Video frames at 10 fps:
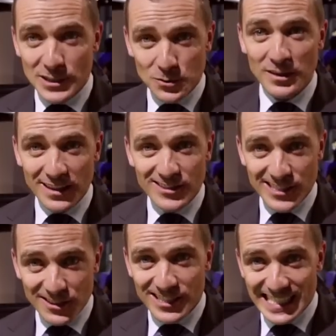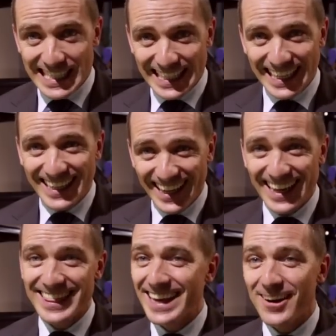are doing this seriously,
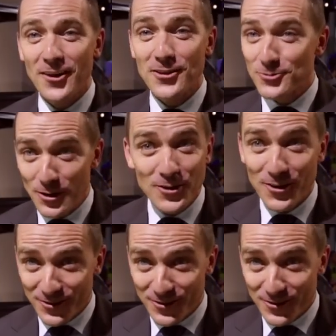and they are on the road